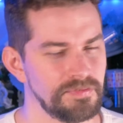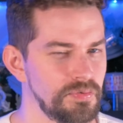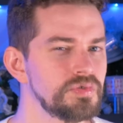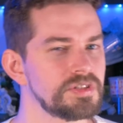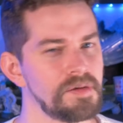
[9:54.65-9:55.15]
If
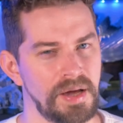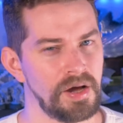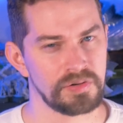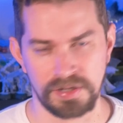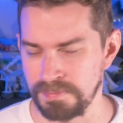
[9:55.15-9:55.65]
you
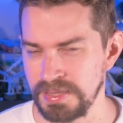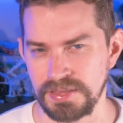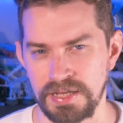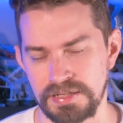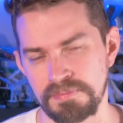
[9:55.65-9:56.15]
somehow commit
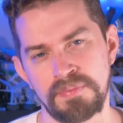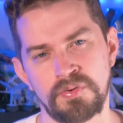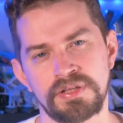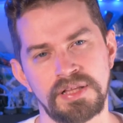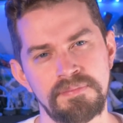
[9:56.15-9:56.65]
that to
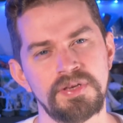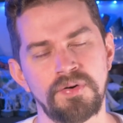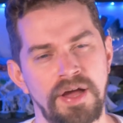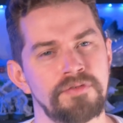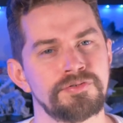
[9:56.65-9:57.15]
memory, let me
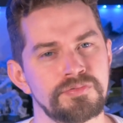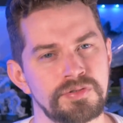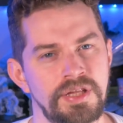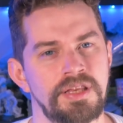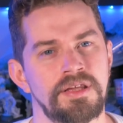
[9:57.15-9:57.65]
know how you
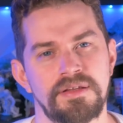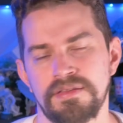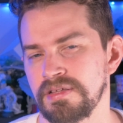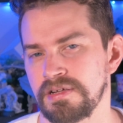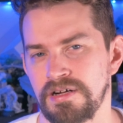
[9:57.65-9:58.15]
did it
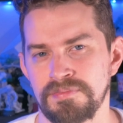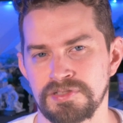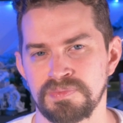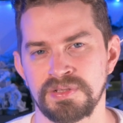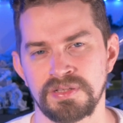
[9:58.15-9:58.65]
in the
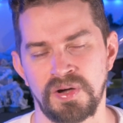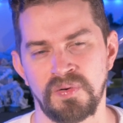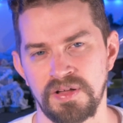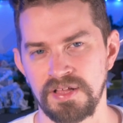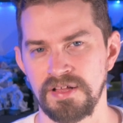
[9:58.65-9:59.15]
comments
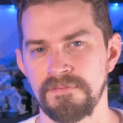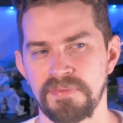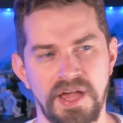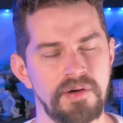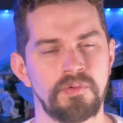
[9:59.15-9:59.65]
below.
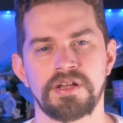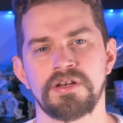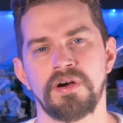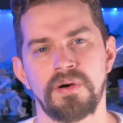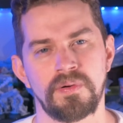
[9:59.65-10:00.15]
I want to
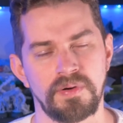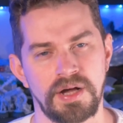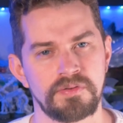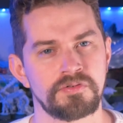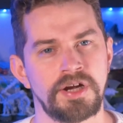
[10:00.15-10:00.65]
know.
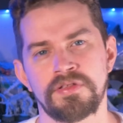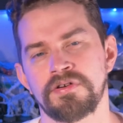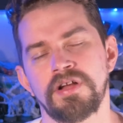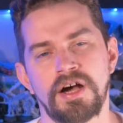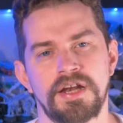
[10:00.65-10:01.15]
I would rather
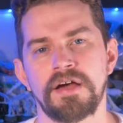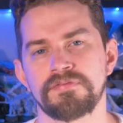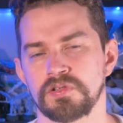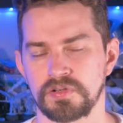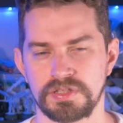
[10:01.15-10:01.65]
not have
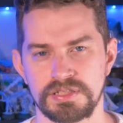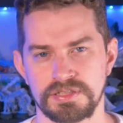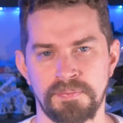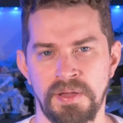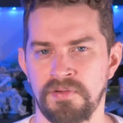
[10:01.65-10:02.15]
to look these
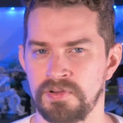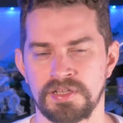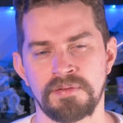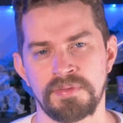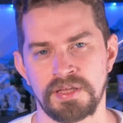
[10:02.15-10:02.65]
up every
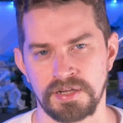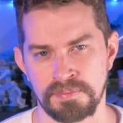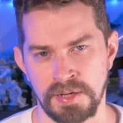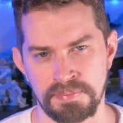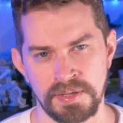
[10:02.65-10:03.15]
time they
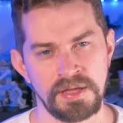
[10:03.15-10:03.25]
come up.